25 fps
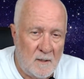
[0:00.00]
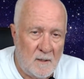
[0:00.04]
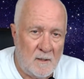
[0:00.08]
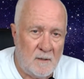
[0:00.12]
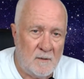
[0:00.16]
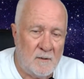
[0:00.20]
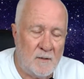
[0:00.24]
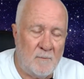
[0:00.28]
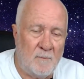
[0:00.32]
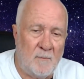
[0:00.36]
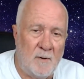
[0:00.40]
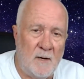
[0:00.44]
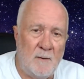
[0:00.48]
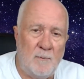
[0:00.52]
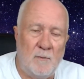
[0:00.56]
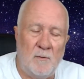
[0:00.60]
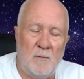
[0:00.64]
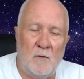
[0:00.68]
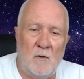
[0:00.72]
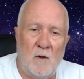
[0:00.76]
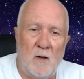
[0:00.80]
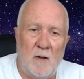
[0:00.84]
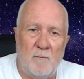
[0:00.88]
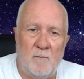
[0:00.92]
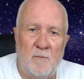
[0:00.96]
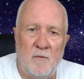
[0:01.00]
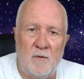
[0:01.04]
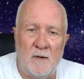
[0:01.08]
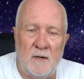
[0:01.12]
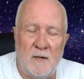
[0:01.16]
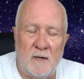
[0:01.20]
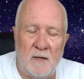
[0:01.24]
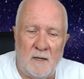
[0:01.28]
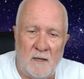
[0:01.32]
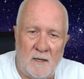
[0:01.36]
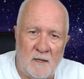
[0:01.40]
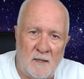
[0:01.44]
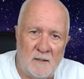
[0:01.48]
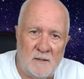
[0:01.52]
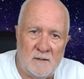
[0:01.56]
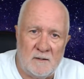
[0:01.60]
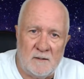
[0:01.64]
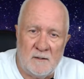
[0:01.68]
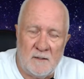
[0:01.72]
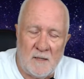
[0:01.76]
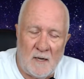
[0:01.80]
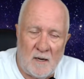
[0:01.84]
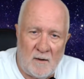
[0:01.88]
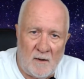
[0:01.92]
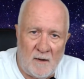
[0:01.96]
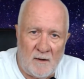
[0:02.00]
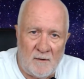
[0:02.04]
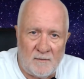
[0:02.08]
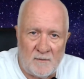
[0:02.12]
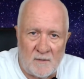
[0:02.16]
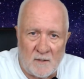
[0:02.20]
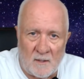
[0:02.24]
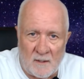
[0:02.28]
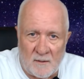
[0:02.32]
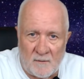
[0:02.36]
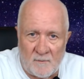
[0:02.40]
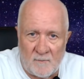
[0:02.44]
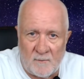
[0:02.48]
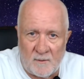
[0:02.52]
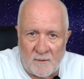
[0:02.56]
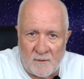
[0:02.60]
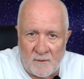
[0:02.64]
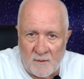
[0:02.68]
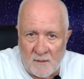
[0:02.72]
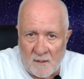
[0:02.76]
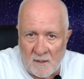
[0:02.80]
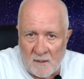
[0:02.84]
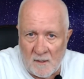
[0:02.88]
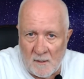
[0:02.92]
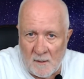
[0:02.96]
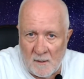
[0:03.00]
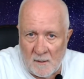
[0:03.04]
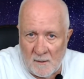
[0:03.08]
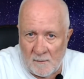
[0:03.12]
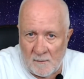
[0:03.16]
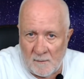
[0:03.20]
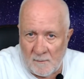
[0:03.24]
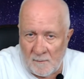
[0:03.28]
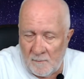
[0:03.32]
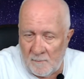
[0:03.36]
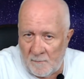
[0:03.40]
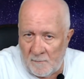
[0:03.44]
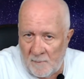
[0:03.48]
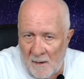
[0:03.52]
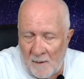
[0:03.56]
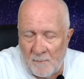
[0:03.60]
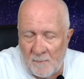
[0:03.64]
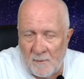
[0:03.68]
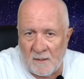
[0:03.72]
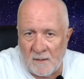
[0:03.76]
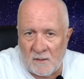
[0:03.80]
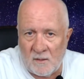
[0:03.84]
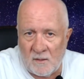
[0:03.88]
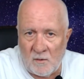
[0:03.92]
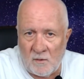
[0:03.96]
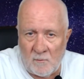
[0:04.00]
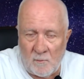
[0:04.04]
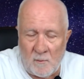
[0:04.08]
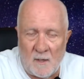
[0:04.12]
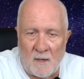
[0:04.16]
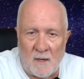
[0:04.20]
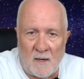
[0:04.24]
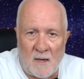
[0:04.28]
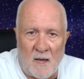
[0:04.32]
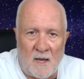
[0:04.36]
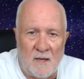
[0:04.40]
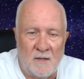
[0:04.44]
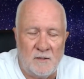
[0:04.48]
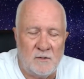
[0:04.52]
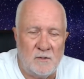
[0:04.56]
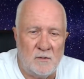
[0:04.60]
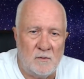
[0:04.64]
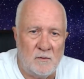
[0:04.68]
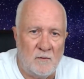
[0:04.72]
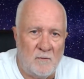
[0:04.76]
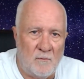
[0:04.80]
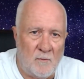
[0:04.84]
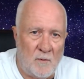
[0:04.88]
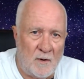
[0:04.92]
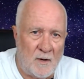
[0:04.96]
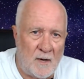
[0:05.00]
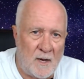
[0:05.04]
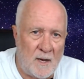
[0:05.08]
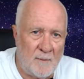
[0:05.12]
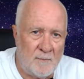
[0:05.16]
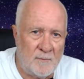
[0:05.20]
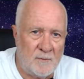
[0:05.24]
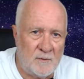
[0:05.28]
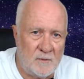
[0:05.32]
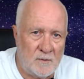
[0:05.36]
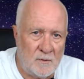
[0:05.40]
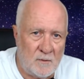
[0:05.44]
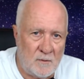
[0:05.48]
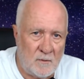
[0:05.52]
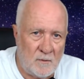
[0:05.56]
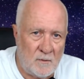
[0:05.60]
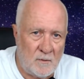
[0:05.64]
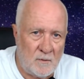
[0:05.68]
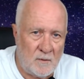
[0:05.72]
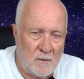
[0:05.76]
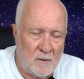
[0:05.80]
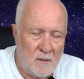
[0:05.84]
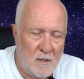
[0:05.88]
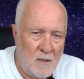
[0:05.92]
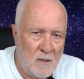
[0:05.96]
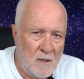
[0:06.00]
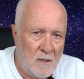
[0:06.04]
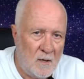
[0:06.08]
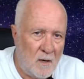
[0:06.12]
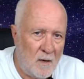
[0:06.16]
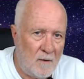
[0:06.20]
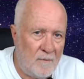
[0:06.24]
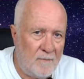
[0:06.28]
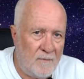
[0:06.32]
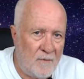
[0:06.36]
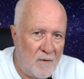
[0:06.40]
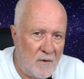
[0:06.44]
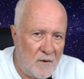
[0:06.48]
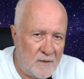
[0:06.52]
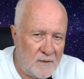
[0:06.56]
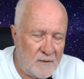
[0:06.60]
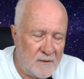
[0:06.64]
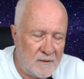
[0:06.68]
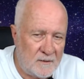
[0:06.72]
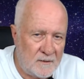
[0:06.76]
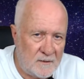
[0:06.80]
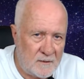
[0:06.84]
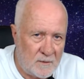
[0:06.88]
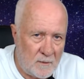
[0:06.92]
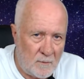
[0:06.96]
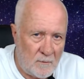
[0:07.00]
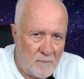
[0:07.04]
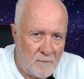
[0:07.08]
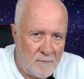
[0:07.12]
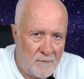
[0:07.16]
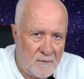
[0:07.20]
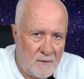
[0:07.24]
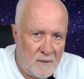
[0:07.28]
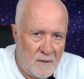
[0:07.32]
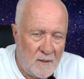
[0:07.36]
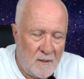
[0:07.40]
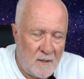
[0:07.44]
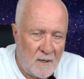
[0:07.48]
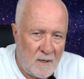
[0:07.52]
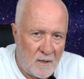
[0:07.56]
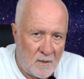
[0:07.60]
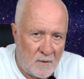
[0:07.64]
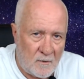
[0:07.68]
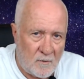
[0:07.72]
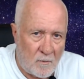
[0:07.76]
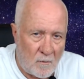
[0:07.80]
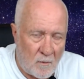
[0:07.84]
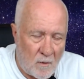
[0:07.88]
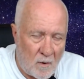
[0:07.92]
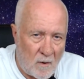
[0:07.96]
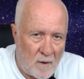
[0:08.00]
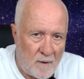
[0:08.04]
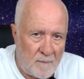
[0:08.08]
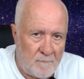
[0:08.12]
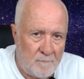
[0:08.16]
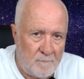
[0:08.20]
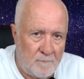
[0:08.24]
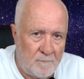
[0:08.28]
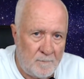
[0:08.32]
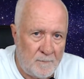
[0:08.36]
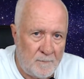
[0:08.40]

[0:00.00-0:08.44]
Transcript: That people like Brittany Higgins now have to live with the public humiliation of what happened to her, I find itself a crime.